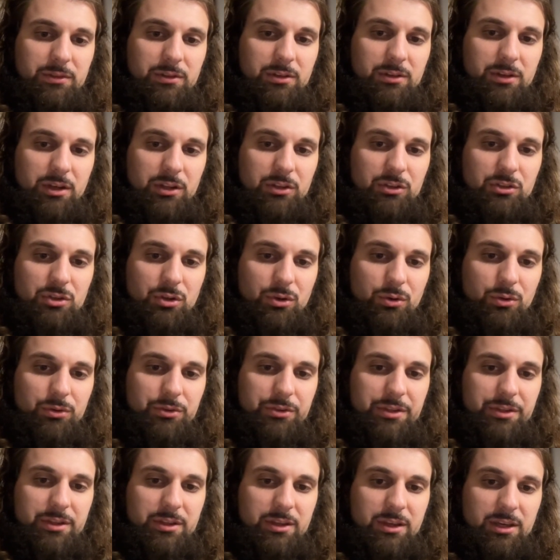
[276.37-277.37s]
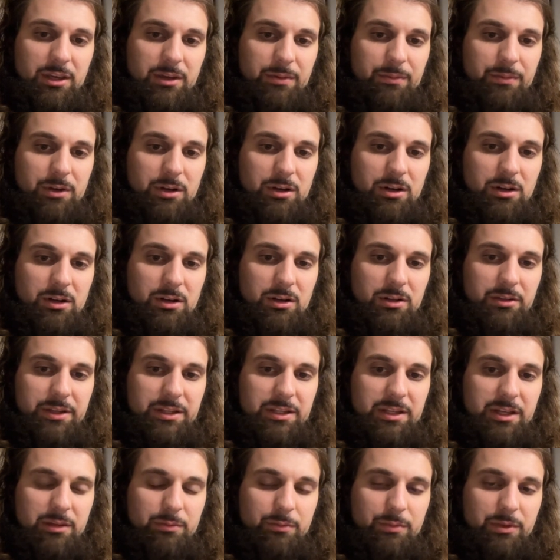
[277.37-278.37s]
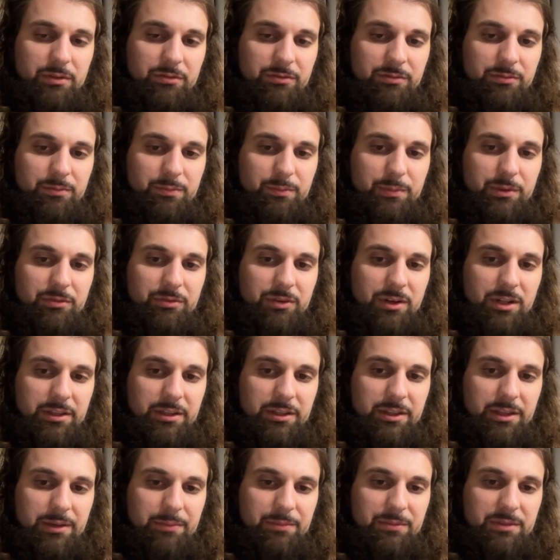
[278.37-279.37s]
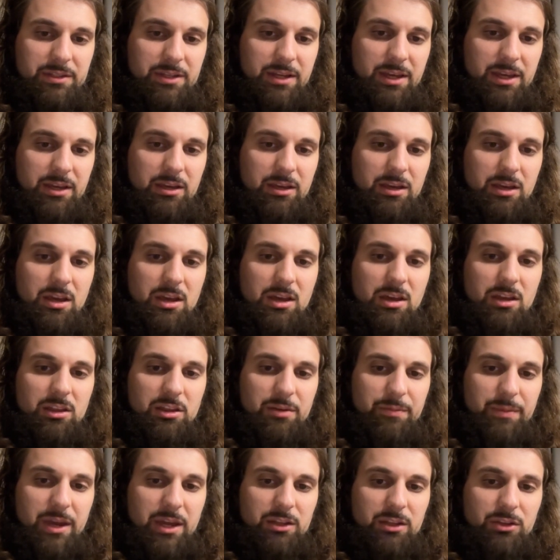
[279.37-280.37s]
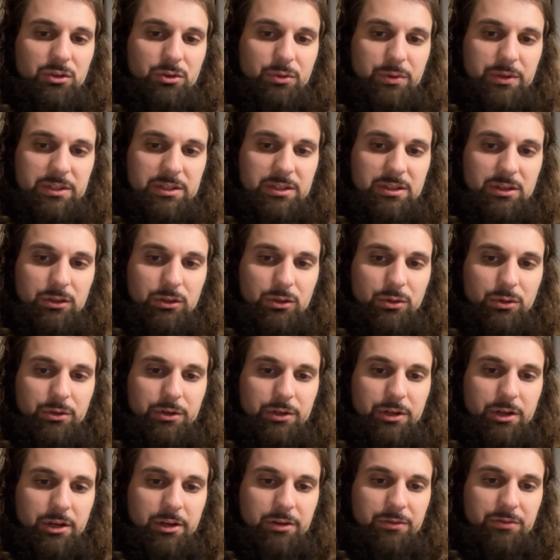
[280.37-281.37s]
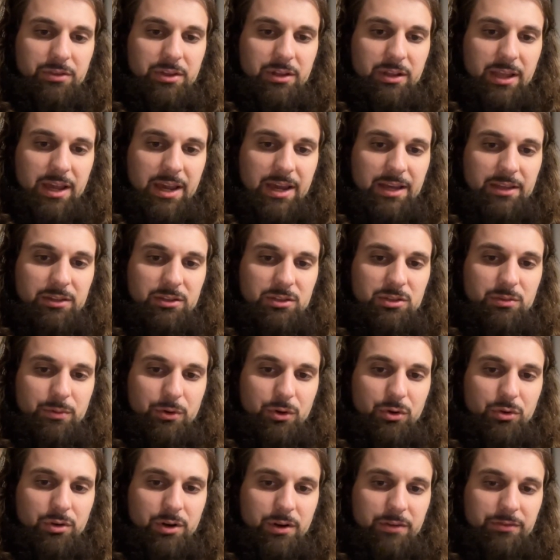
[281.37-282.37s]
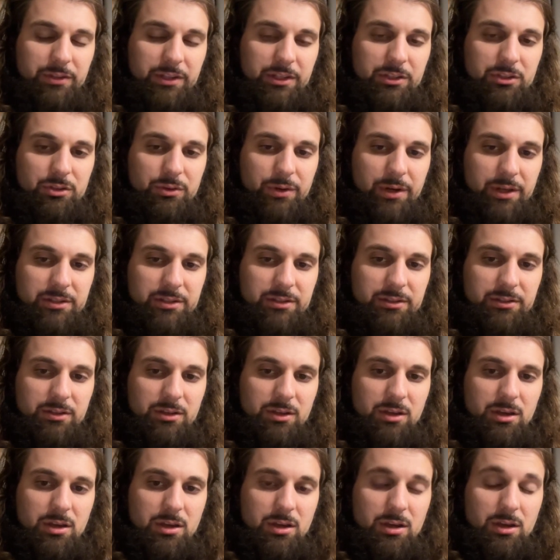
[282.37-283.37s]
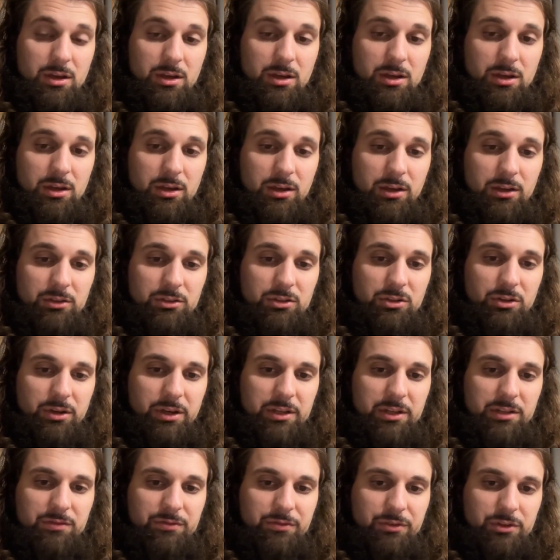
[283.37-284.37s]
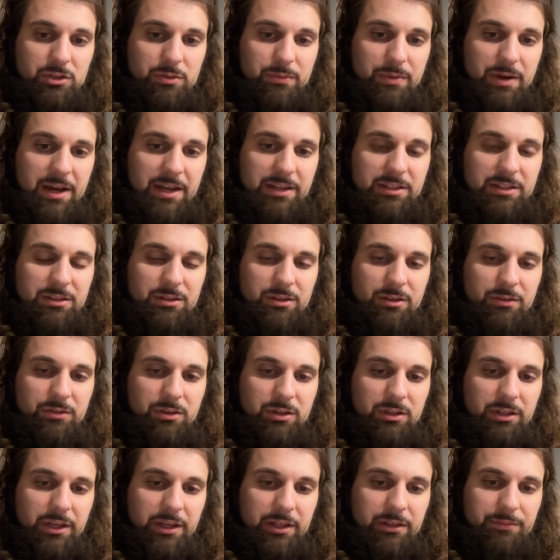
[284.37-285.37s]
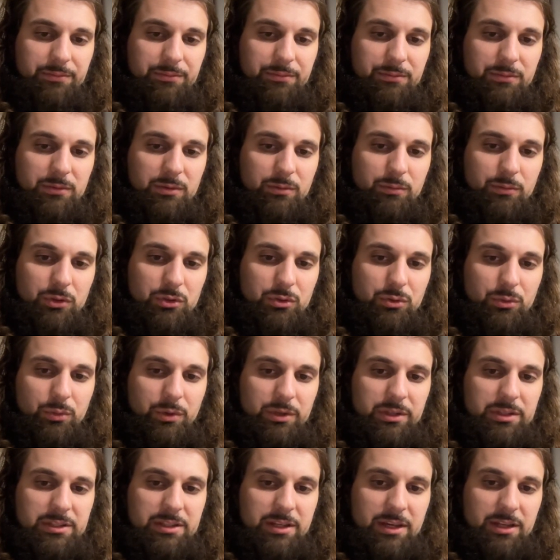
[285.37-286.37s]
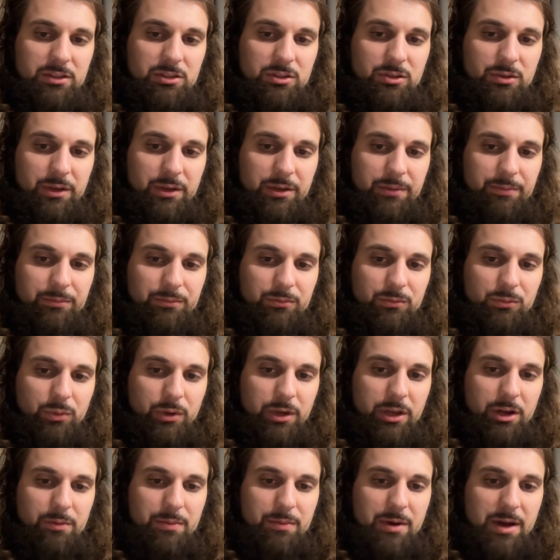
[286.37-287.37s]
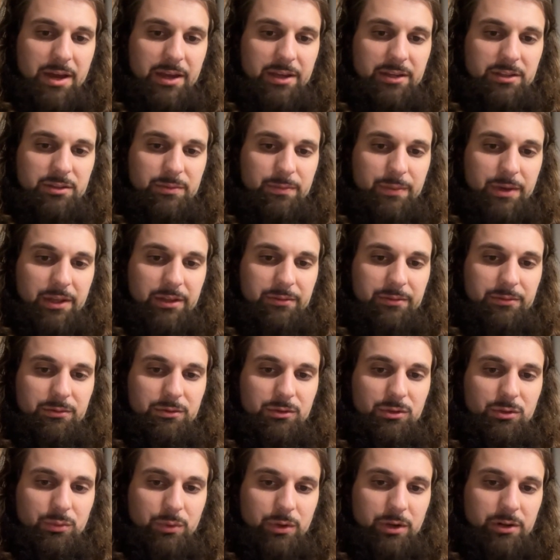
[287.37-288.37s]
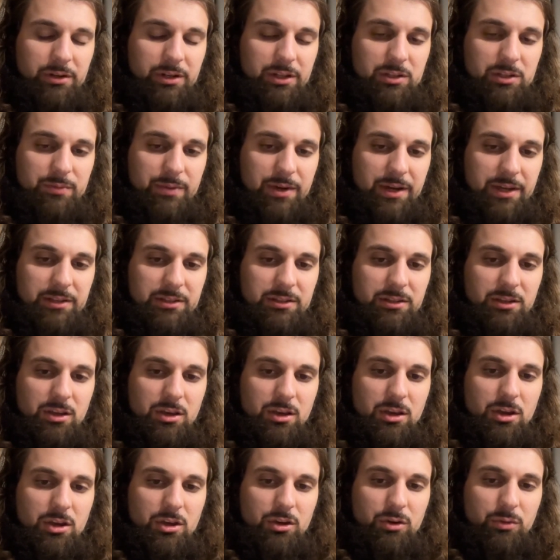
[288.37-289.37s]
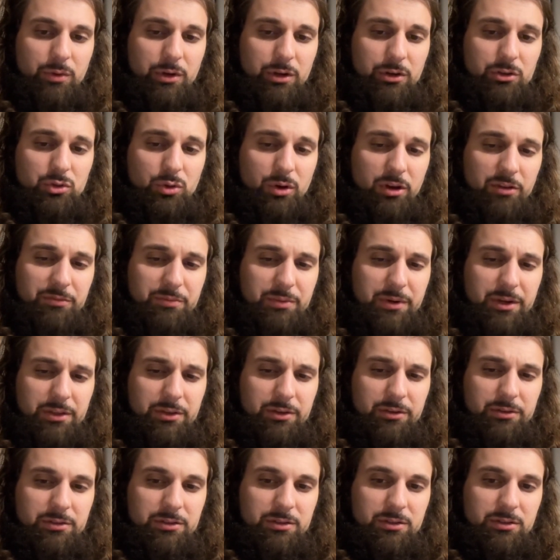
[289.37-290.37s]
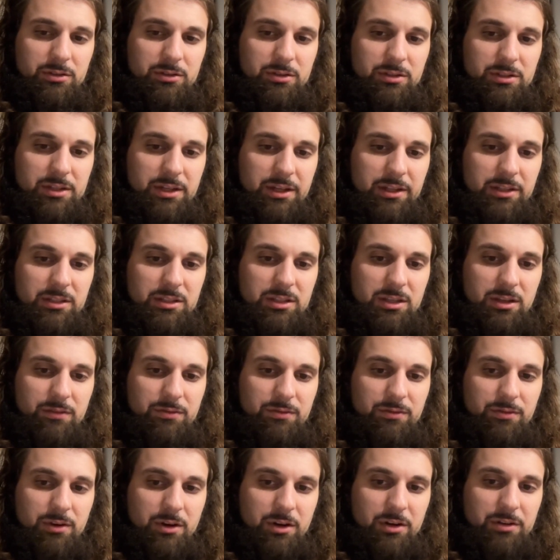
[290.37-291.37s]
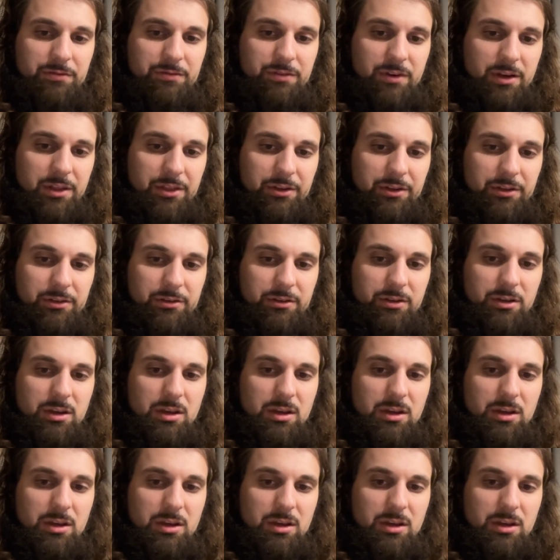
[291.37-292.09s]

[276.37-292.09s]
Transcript: and told him all that had befallen them, saying, The man who is the Lord of the land spoke roughly to us and took us for spies of the land, But we said to him, We are pious men, we are not spies. We are twelve brothers, sons of our father,